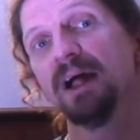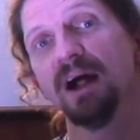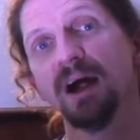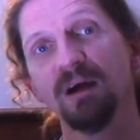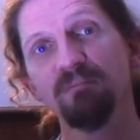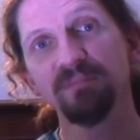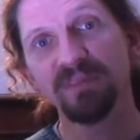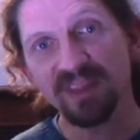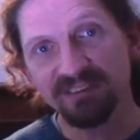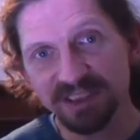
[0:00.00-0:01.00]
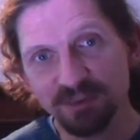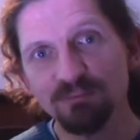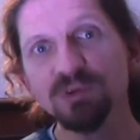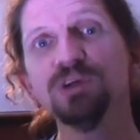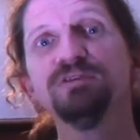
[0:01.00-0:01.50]
There is a
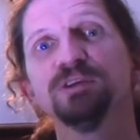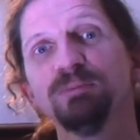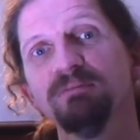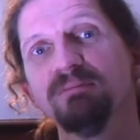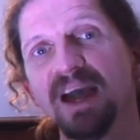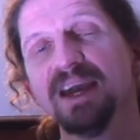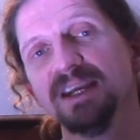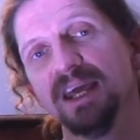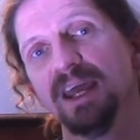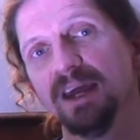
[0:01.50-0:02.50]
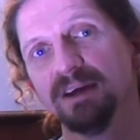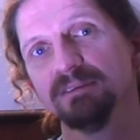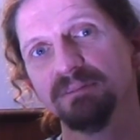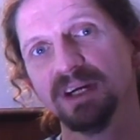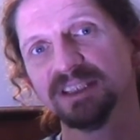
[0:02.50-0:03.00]
move to be made here.
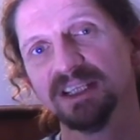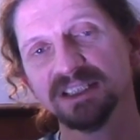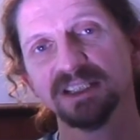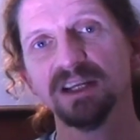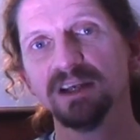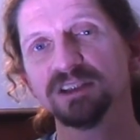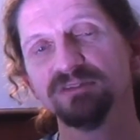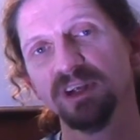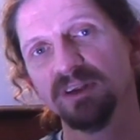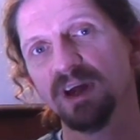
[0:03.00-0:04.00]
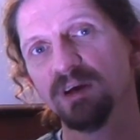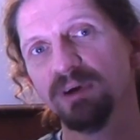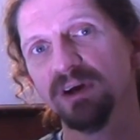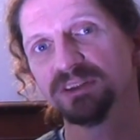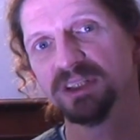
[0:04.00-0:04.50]
I said this in the last video that I
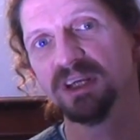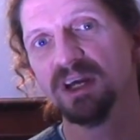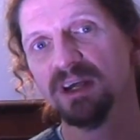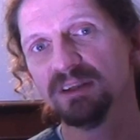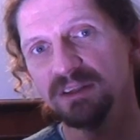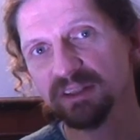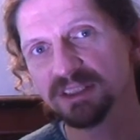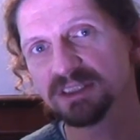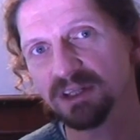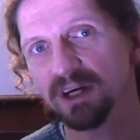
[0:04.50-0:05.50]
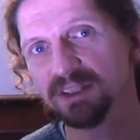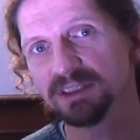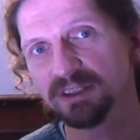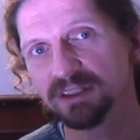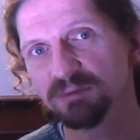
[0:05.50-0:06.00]
posted.
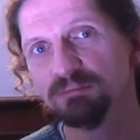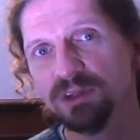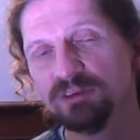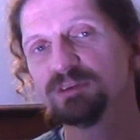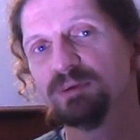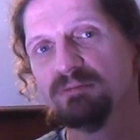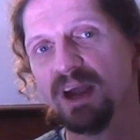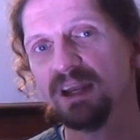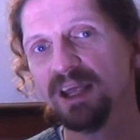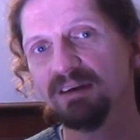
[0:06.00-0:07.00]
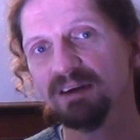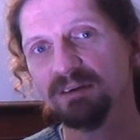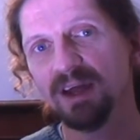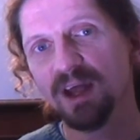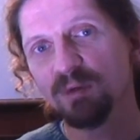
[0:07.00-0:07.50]
There's a move to be made here,
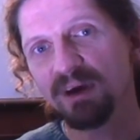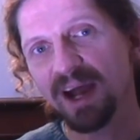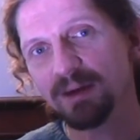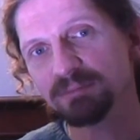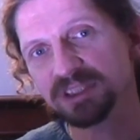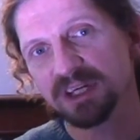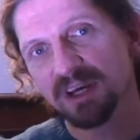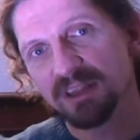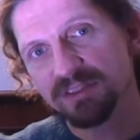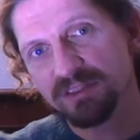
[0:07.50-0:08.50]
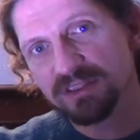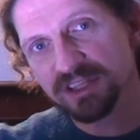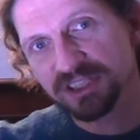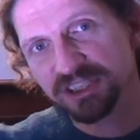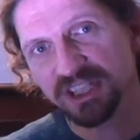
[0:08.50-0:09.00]
and perhaps the
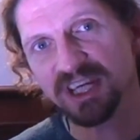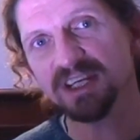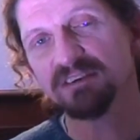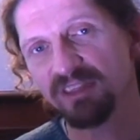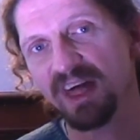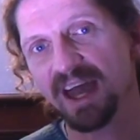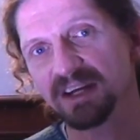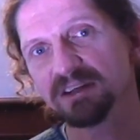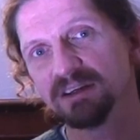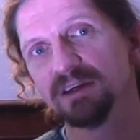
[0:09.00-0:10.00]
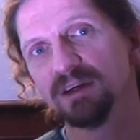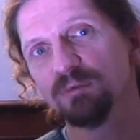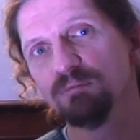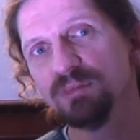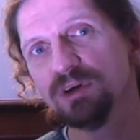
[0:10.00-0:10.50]
seed of that
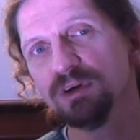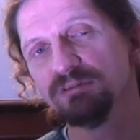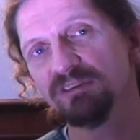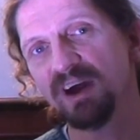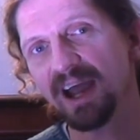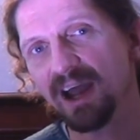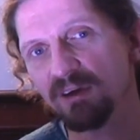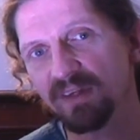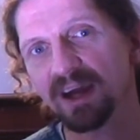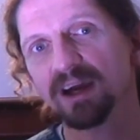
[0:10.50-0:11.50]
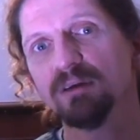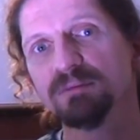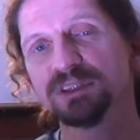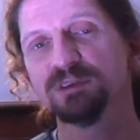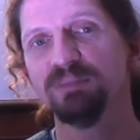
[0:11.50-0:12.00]
move, of how that
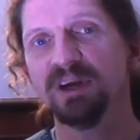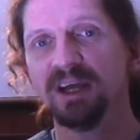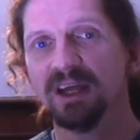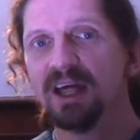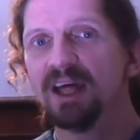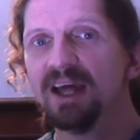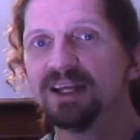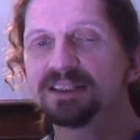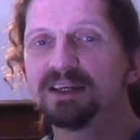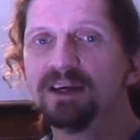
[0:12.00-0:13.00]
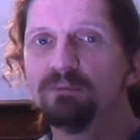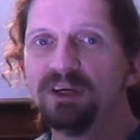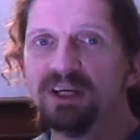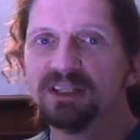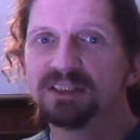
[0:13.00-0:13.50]
comes to be, it's like we
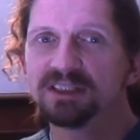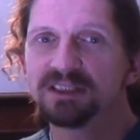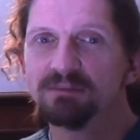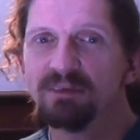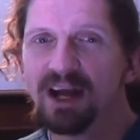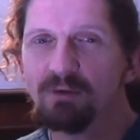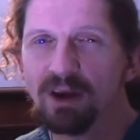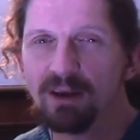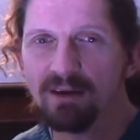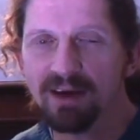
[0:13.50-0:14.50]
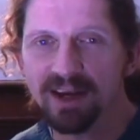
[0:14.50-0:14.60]
need to somehow align